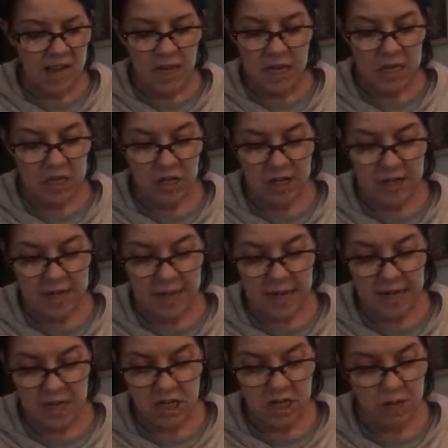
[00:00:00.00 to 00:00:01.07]
He shook his
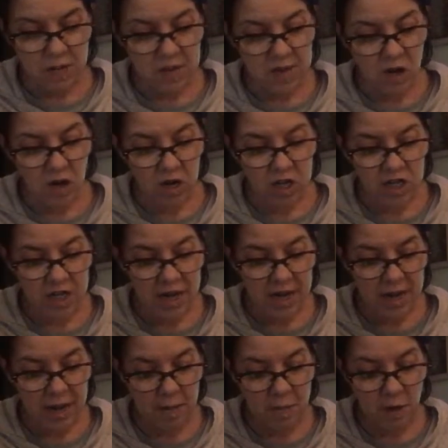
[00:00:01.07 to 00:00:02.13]
head, and she was sorry she had
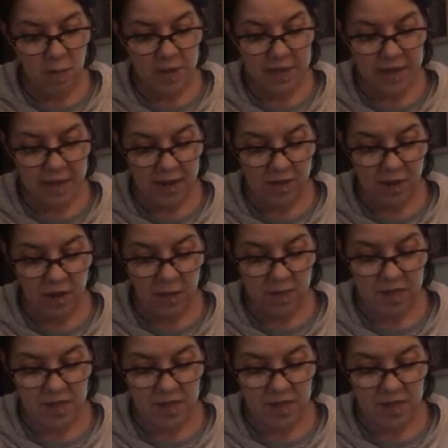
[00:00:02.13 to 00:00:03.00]
had a moment's hate of him.